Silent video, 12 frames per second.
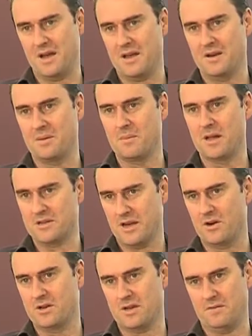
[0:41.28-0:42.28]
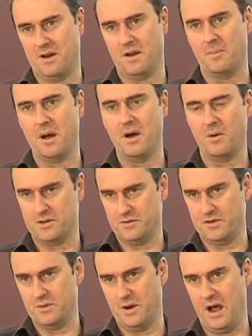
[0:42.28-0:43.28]
18 months. Our guys haven't had a pay rise
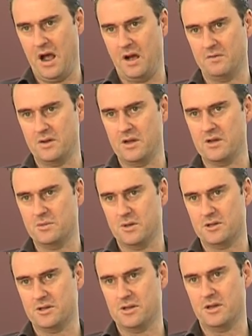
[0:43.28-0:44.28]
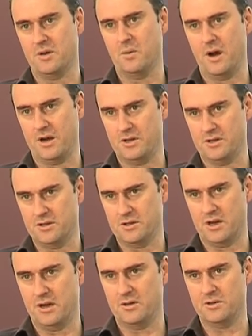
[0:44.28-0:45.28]
for 2.5 years. We're seeking wages
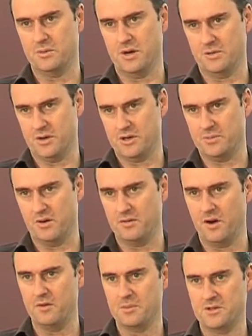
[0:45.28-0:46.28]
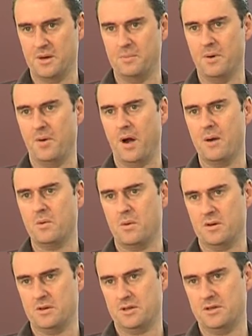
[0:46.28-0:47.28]
to increase by 5% per annum.
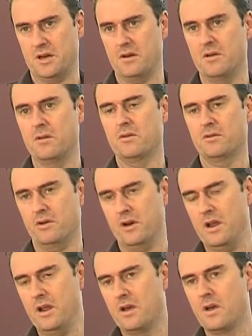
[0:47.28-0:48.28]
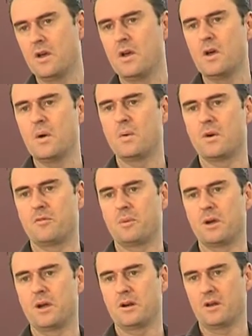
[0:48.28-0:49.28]
Qantas has said 3%. We've
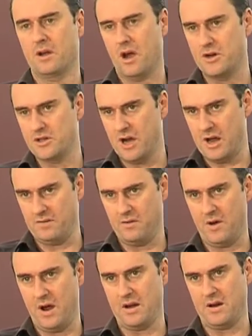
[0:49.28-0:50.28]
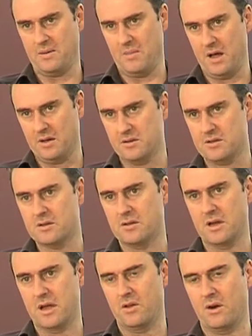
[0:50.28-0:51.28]
been negotiating for 18 months.
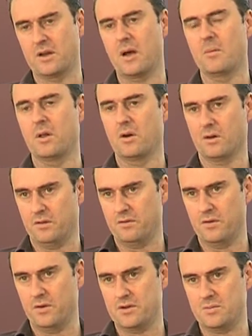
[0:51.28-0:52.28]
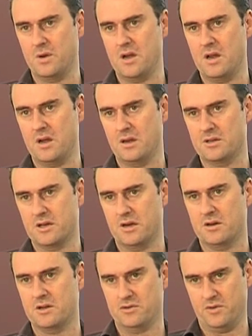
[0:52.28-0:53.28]
The airline come along to the first meeting and
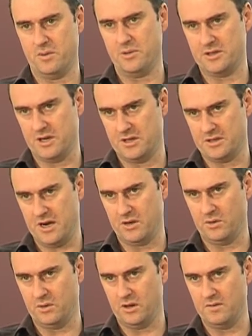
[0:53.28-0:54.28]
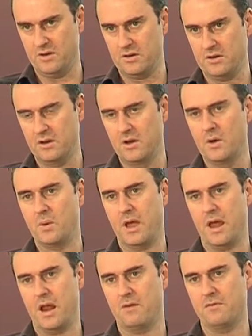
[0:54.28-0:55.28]
said it's 3%, take it or leave it. We
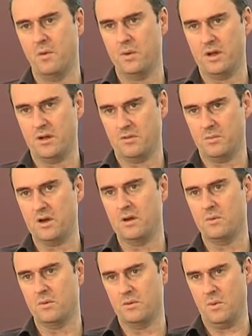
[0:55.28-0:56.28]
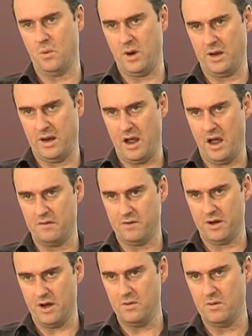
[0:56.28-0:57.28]
had our 40th meeting with them a week and a half
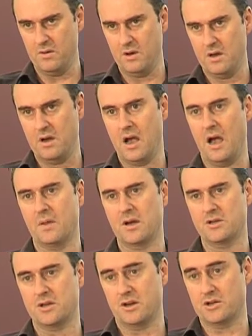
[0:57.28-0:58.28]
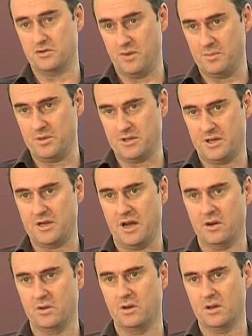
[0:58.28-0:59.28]
ago, and they said it's 3%,
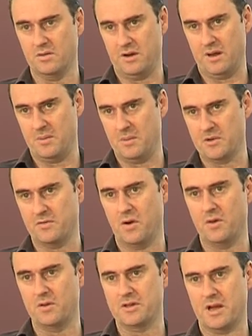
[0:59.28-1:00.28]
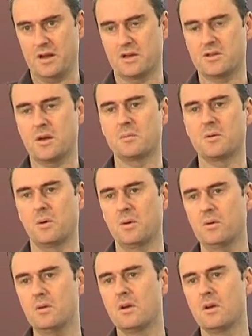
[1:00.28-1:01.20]
take it or leave it. Our members find this unacceptable